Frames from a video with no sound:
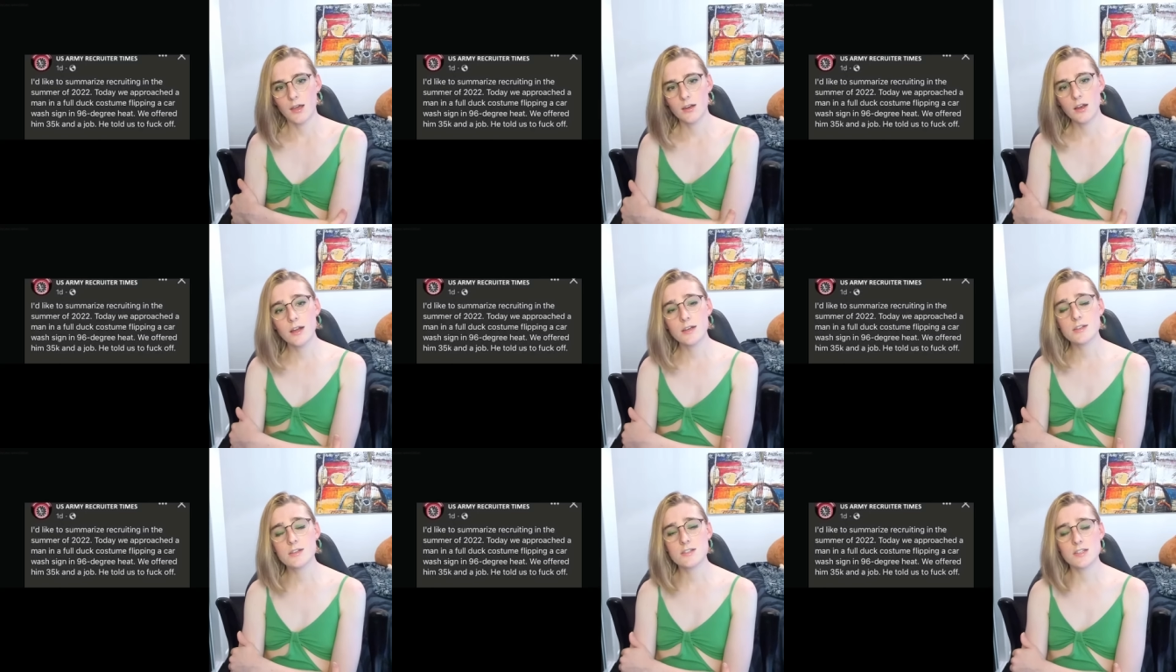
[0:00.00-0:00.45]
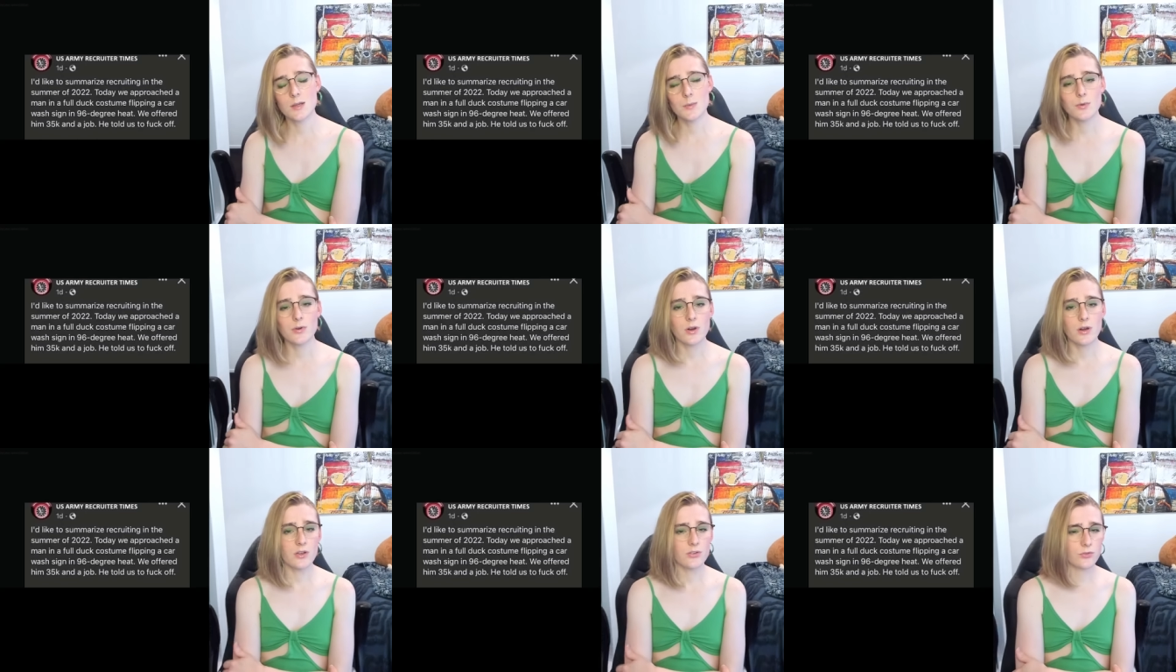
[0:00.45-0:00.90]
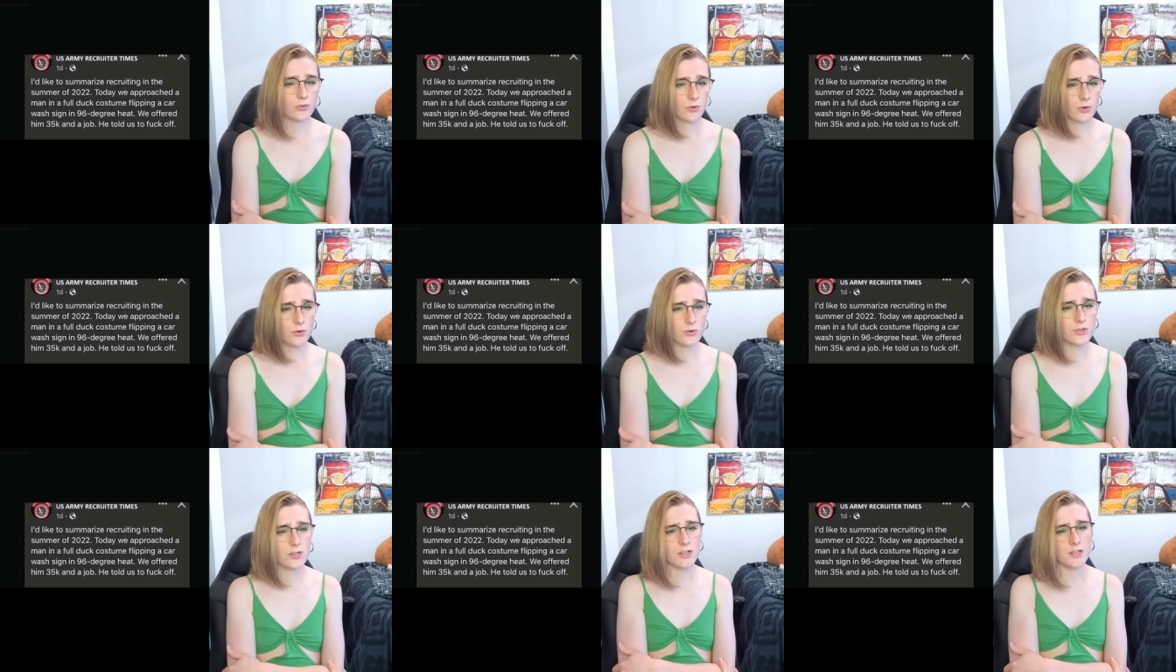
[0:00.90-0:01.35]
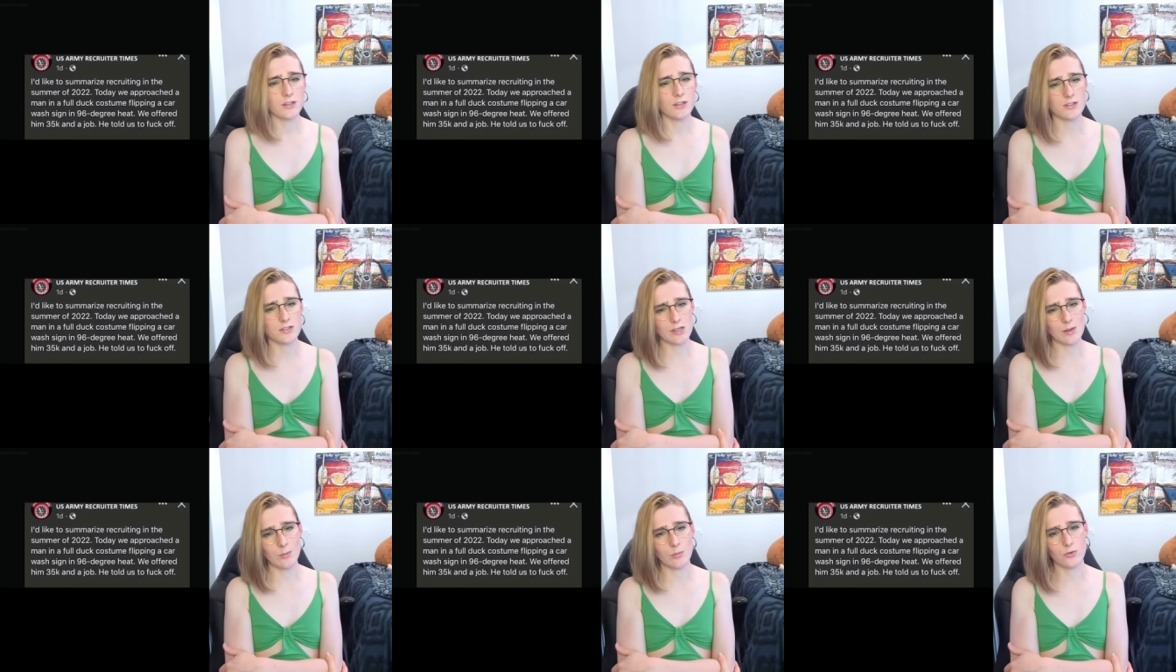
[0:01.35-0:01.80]
I'd like to summarize recruiting in
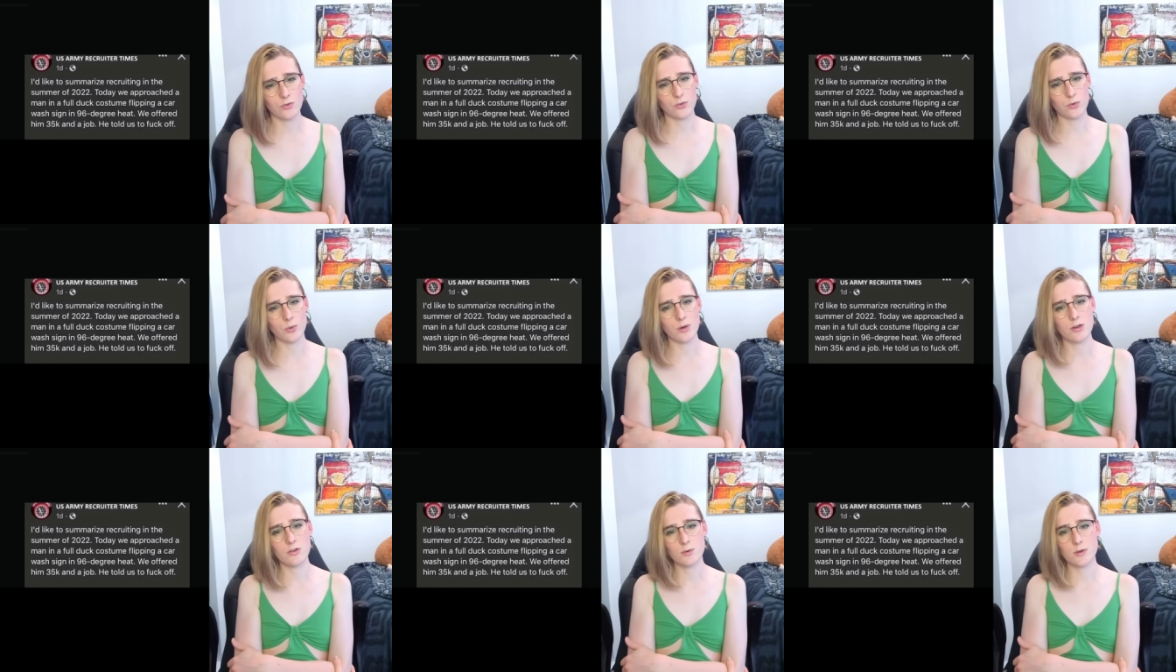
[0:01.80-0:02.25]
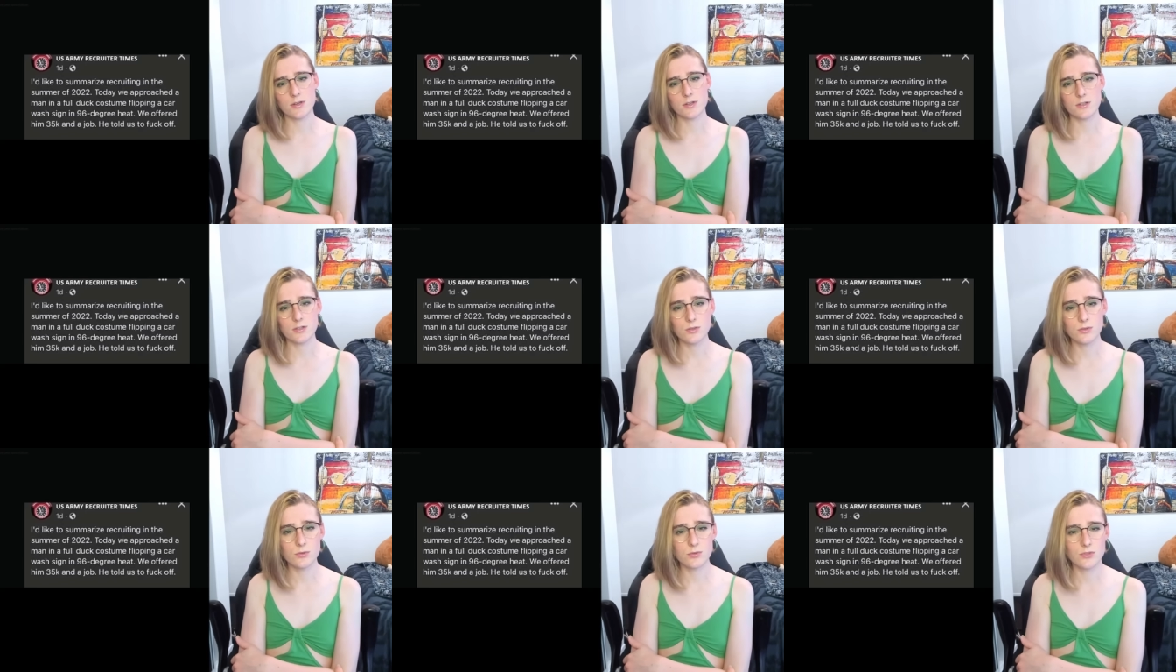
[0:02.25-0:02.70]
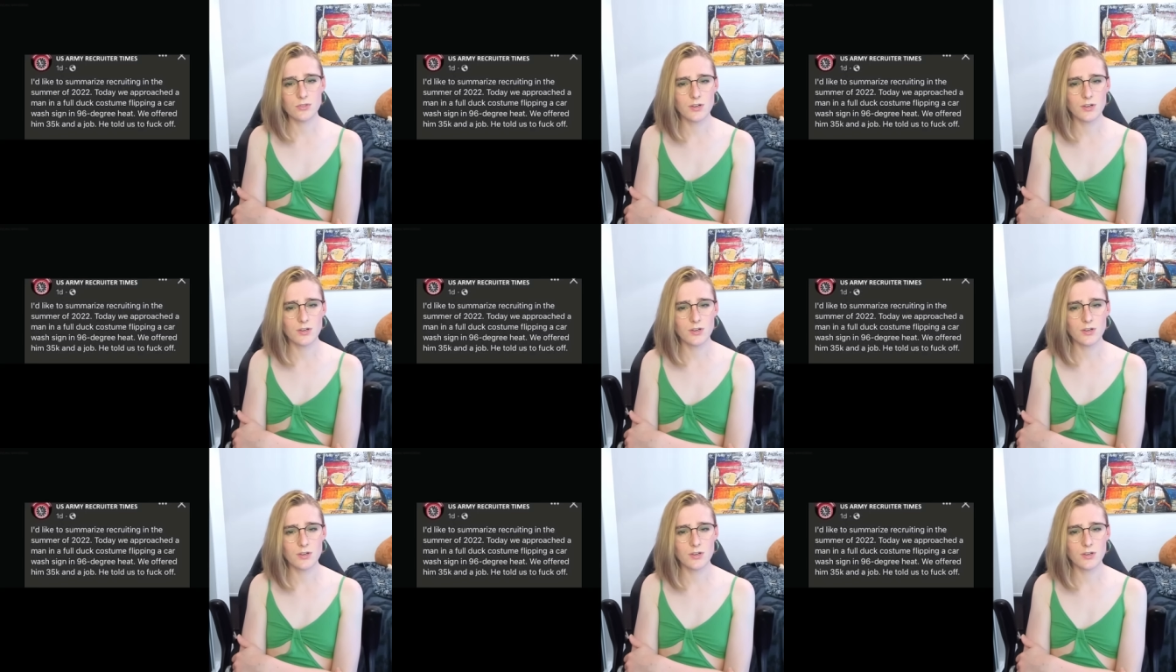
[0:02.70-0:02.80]
the summer of twenty twenty-two.